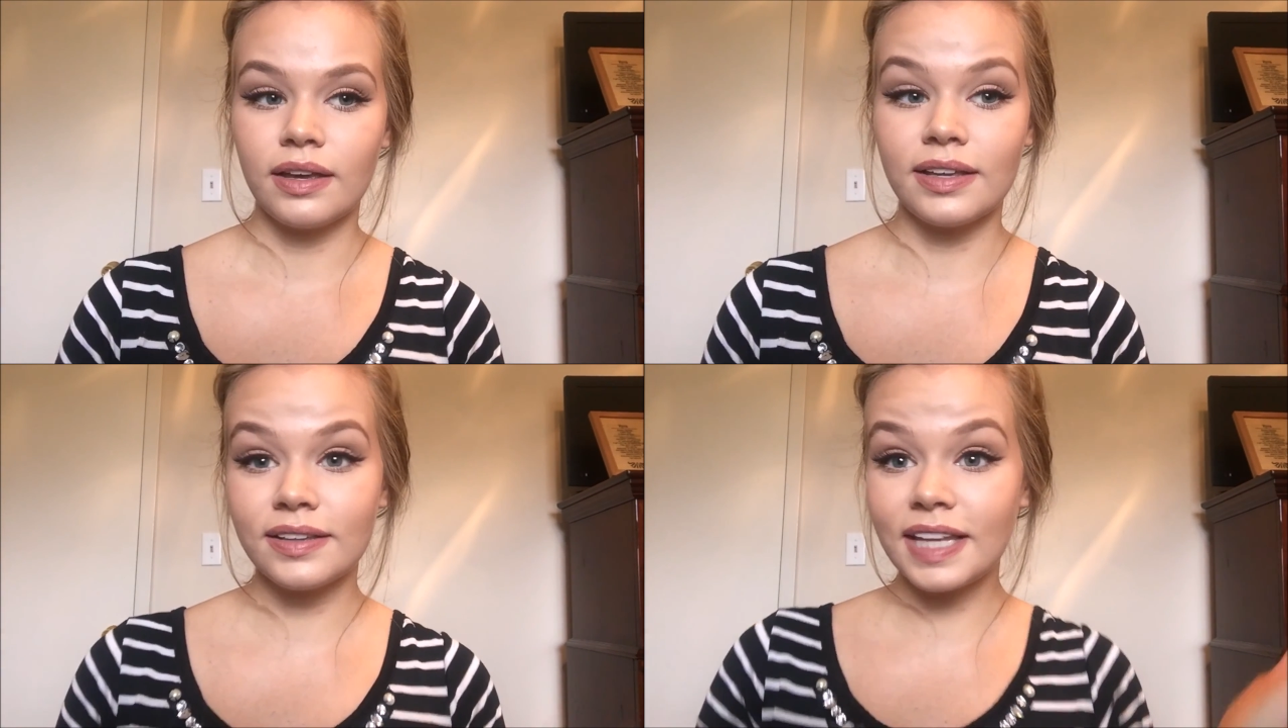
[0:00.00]

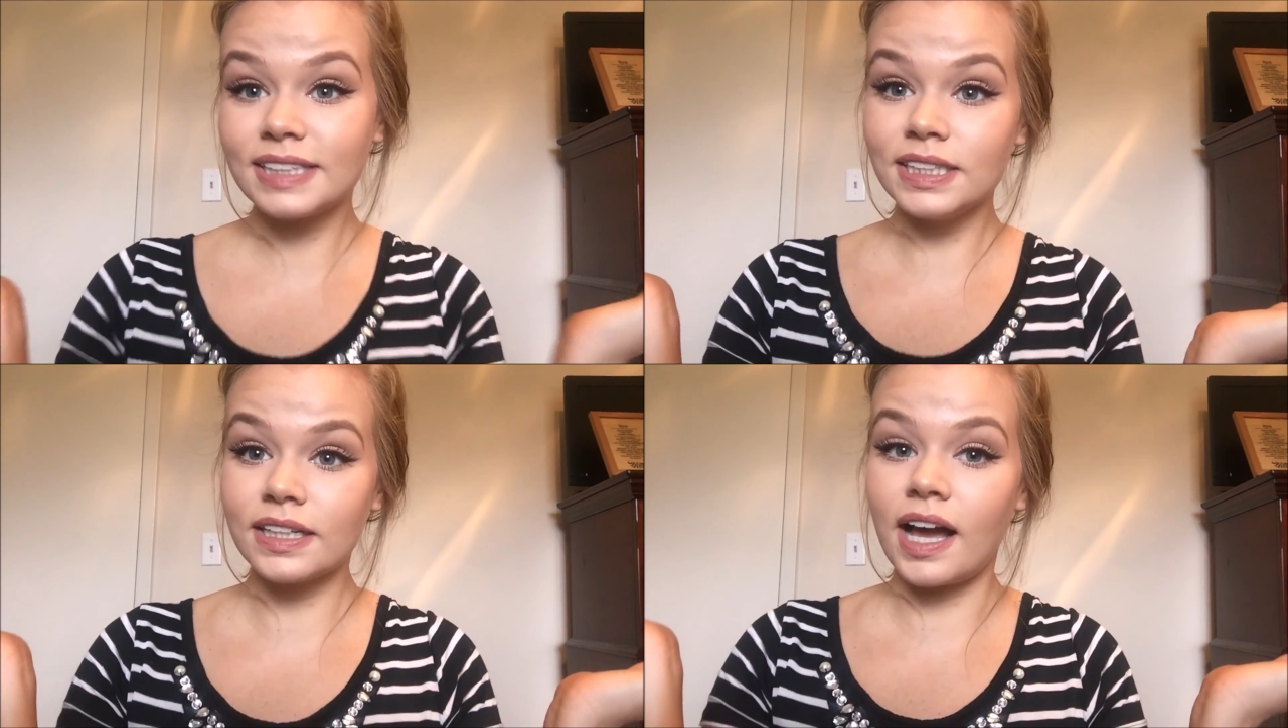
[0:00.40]
And
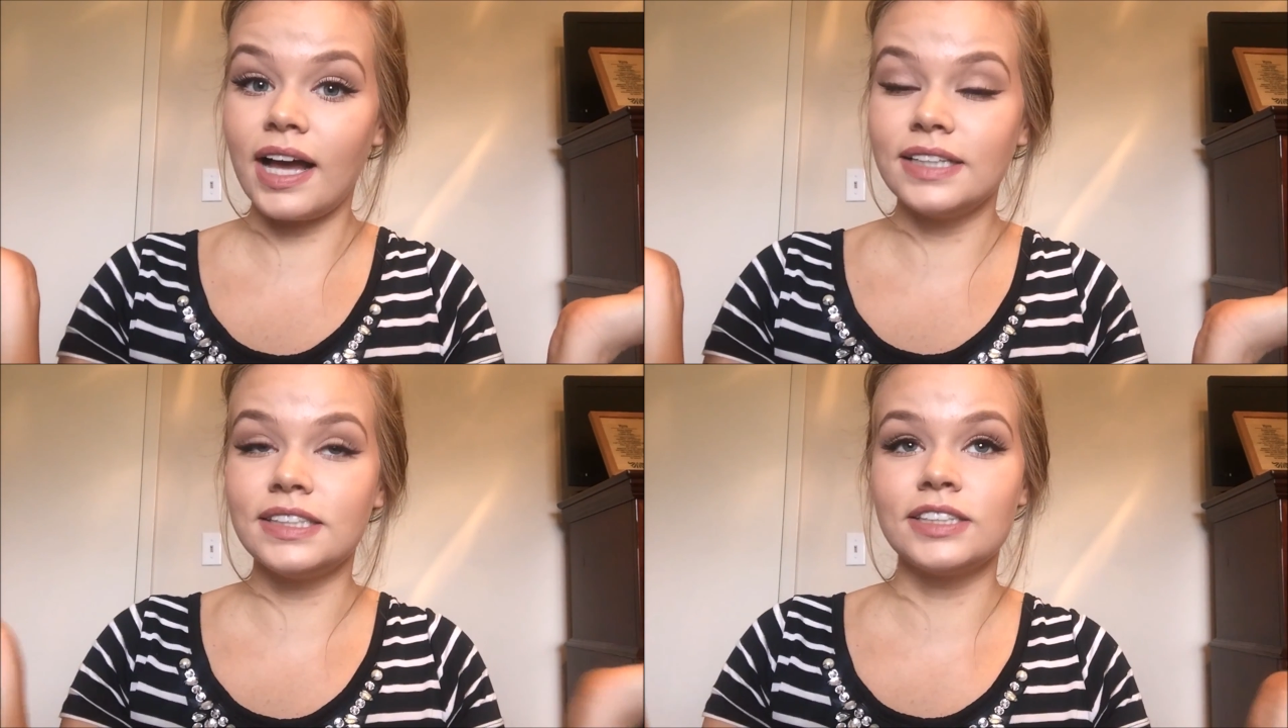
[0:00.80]
that's it,
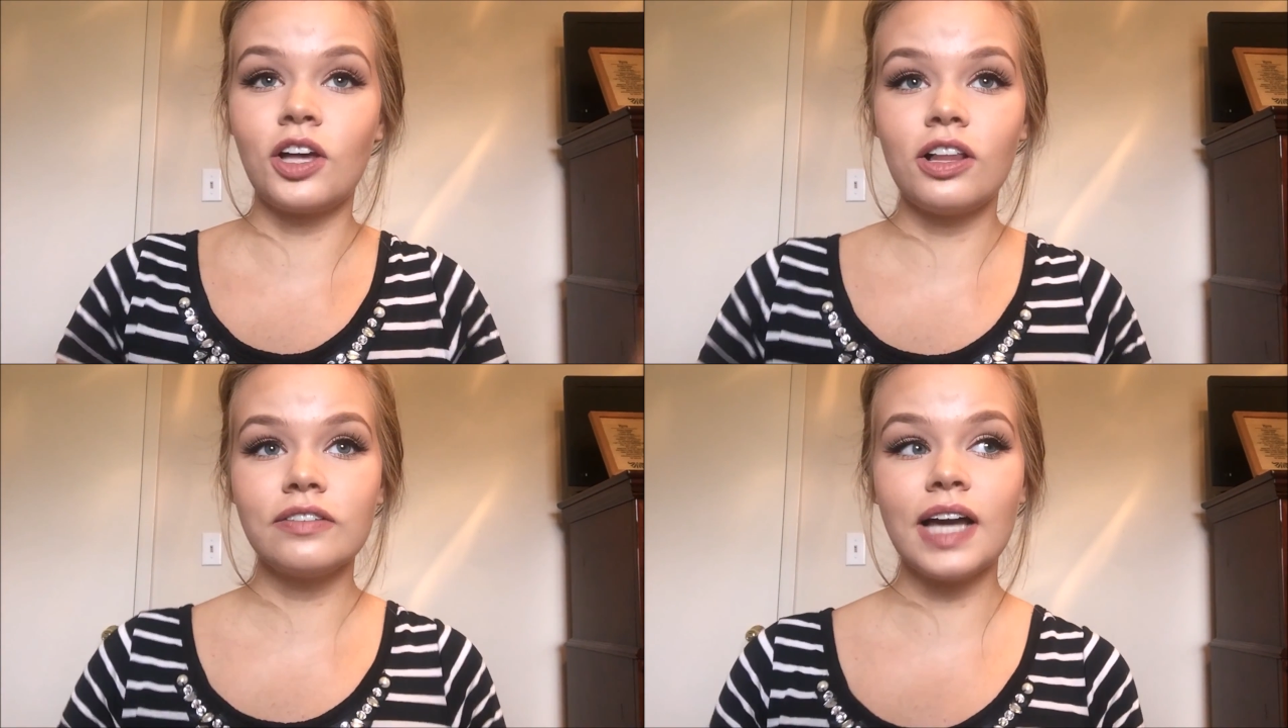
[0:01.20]
guys. That's
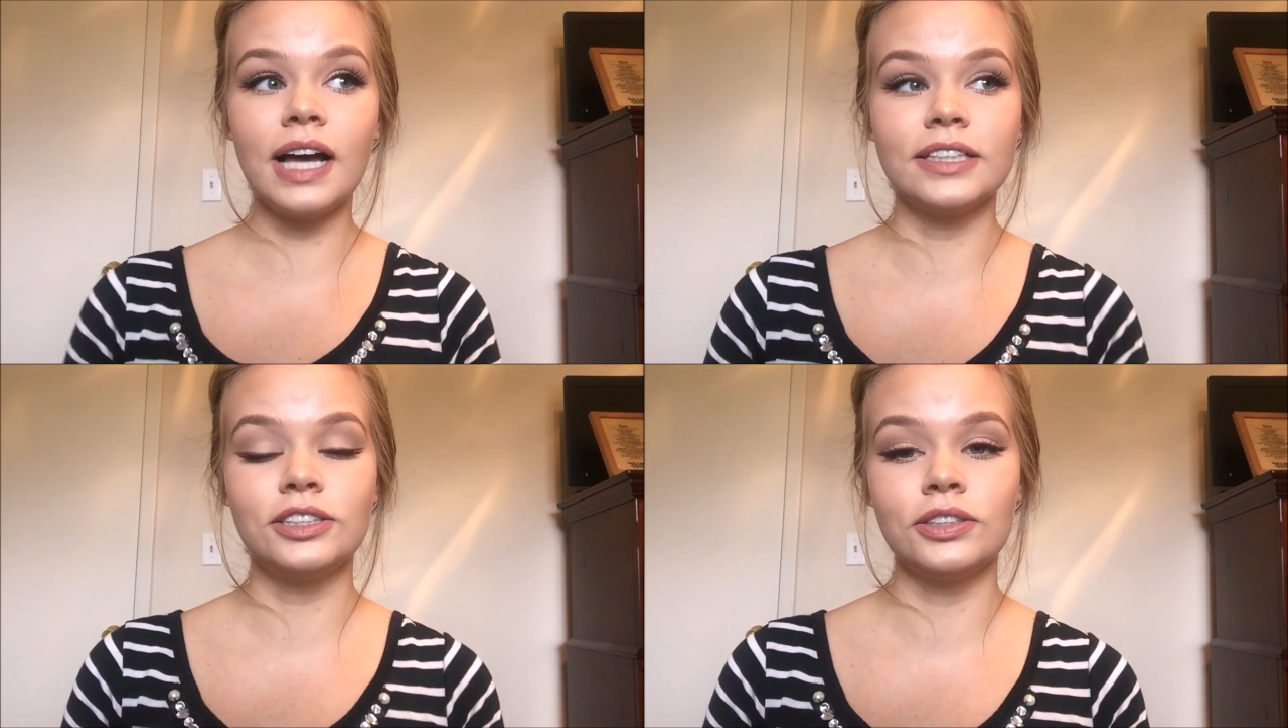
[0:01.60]
all I've
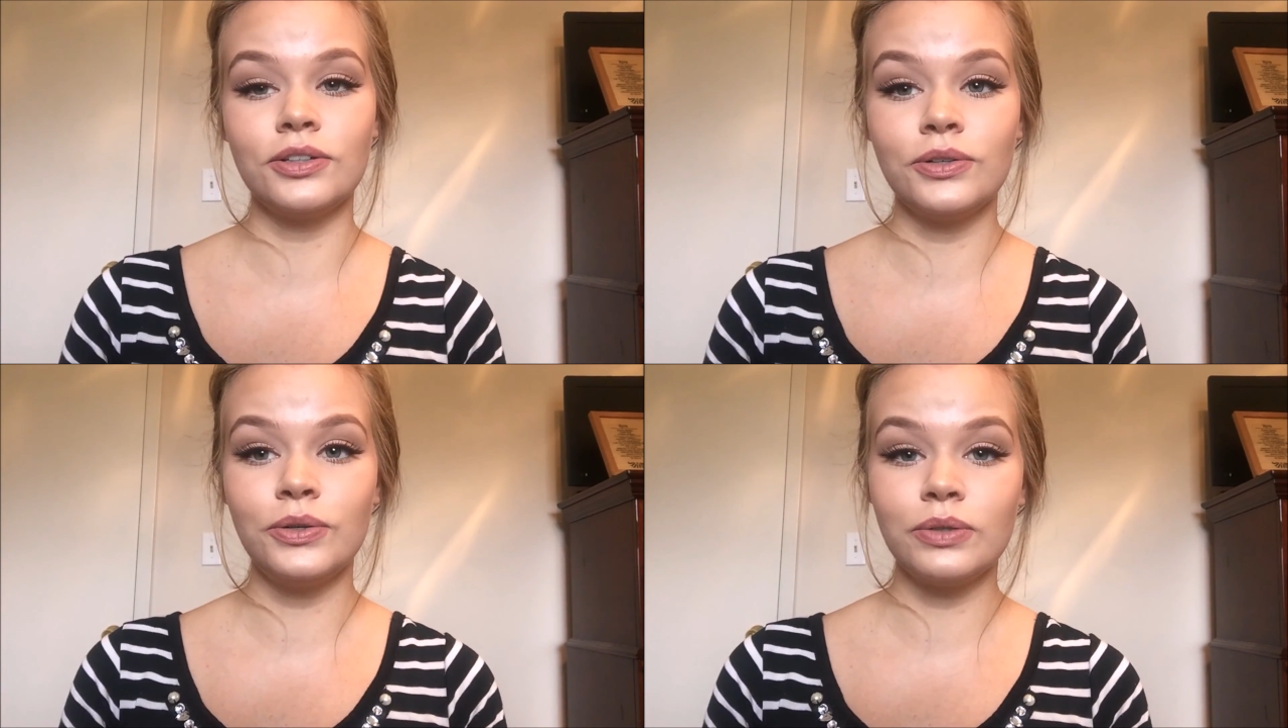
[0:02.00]
got.
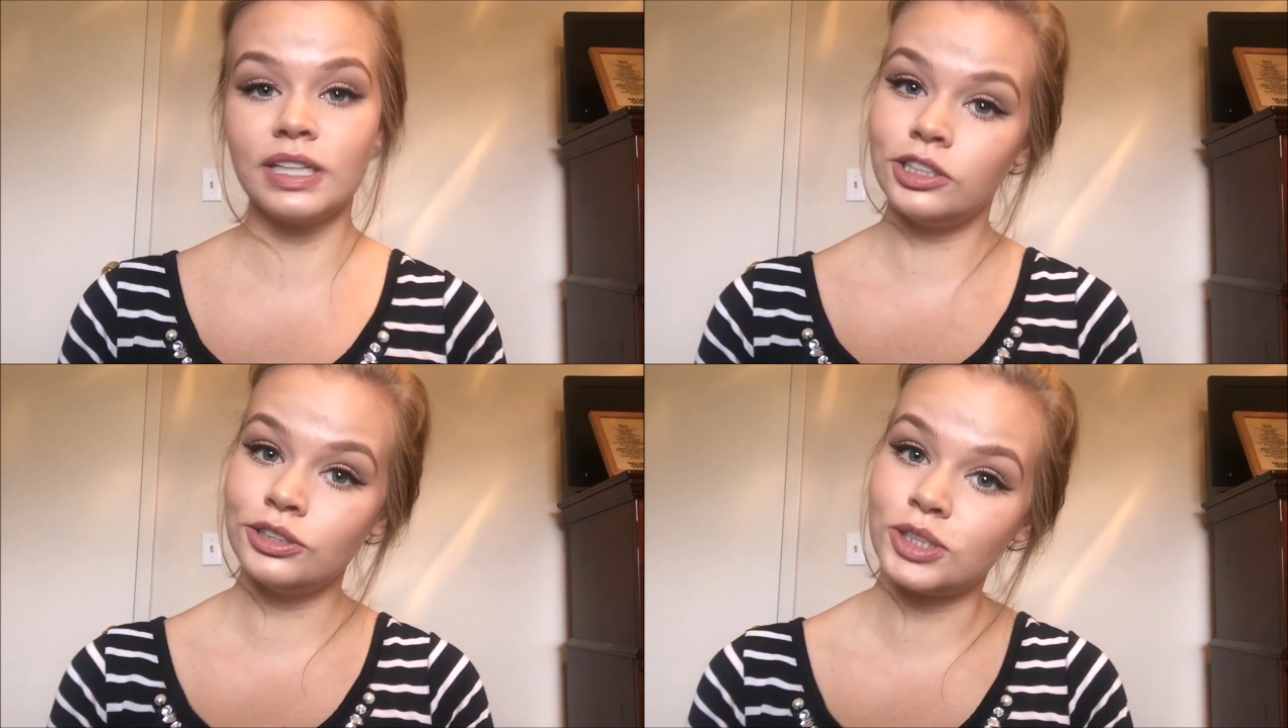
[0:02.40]
So
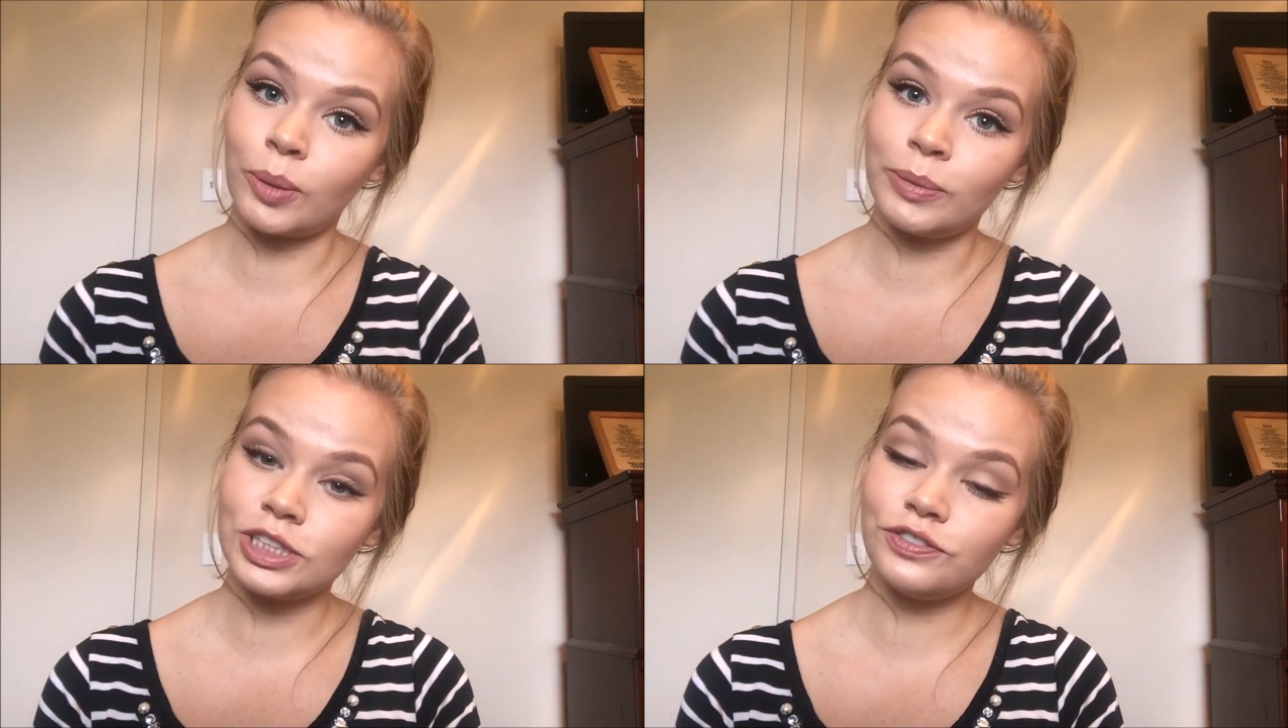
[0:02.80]
thank you
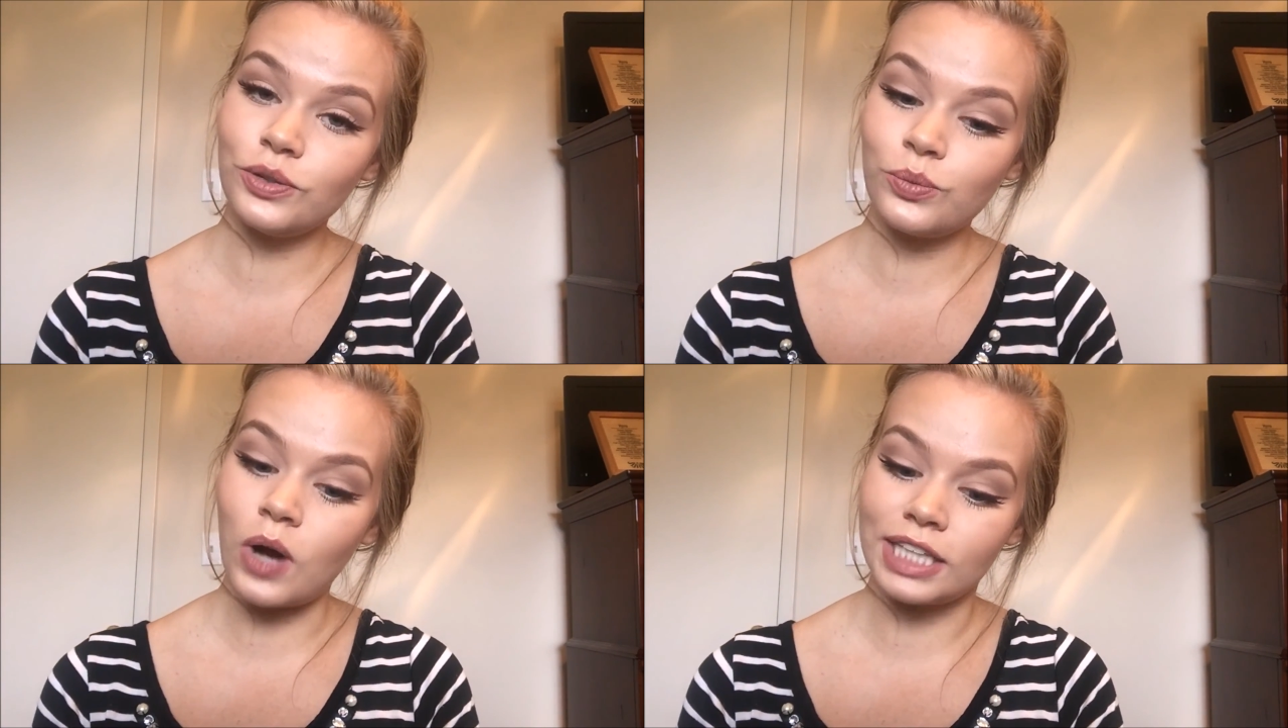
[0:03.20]
so much
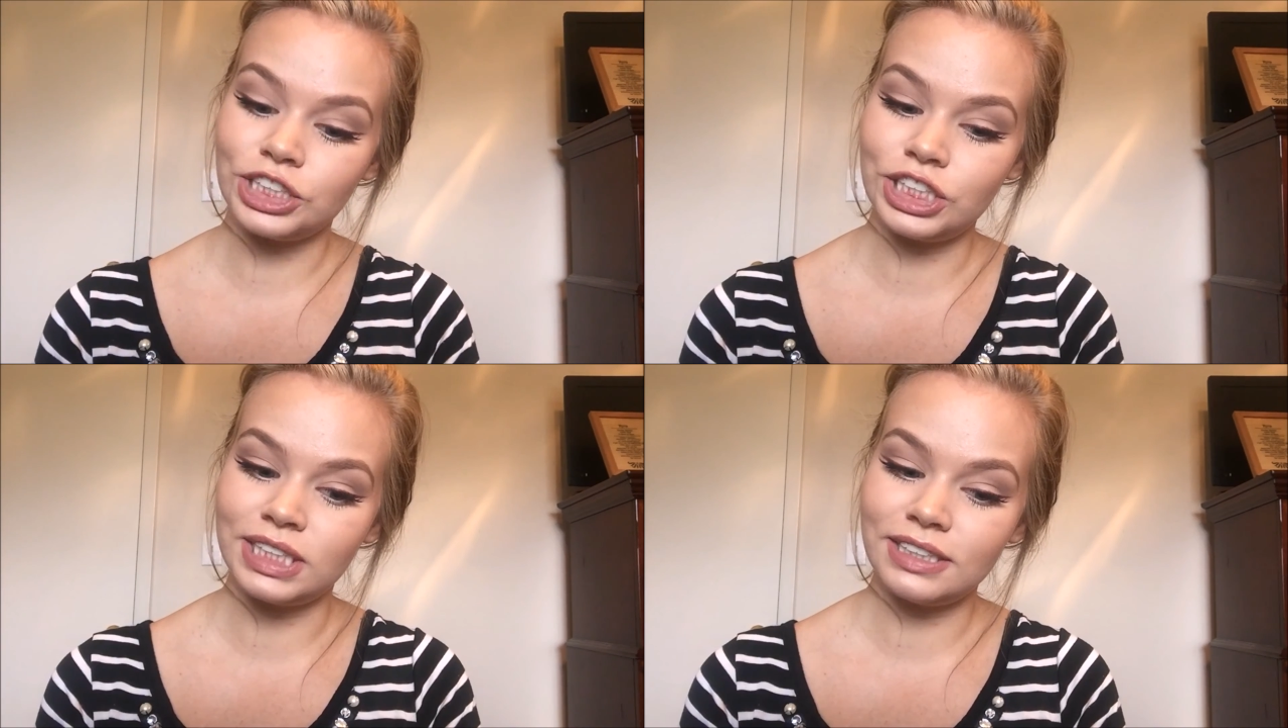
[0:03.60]
for
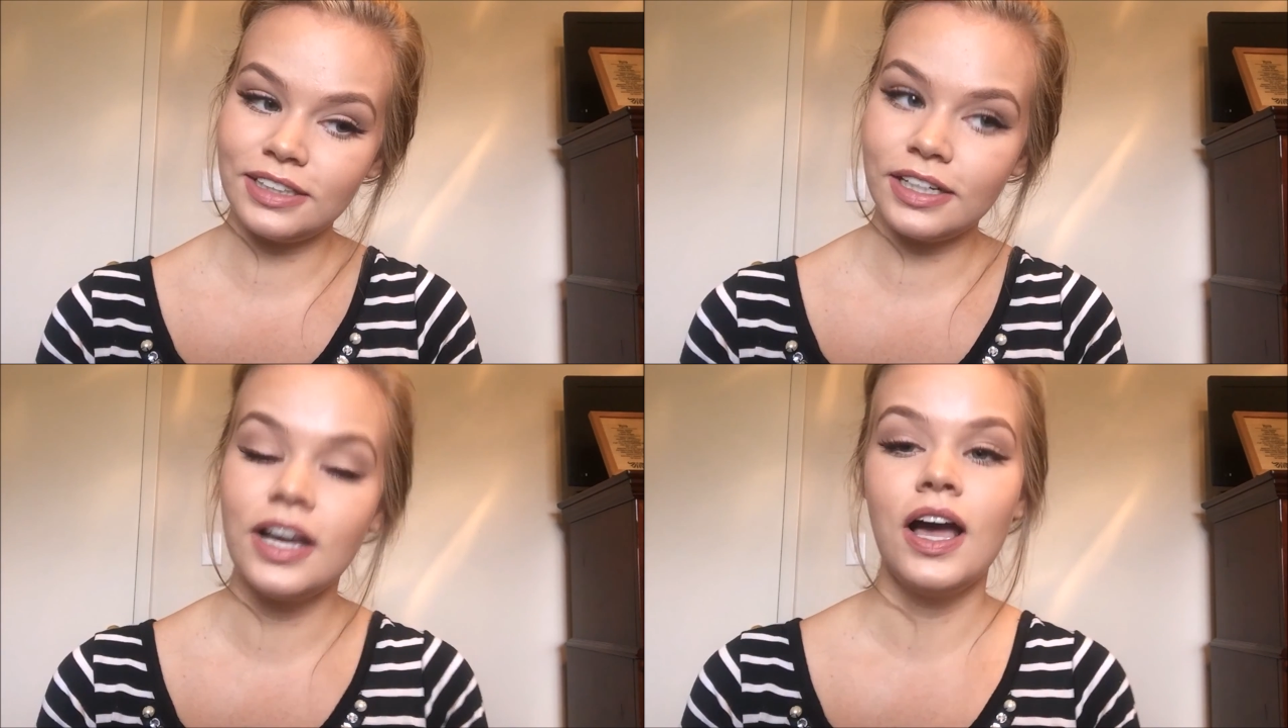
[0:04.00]
watching.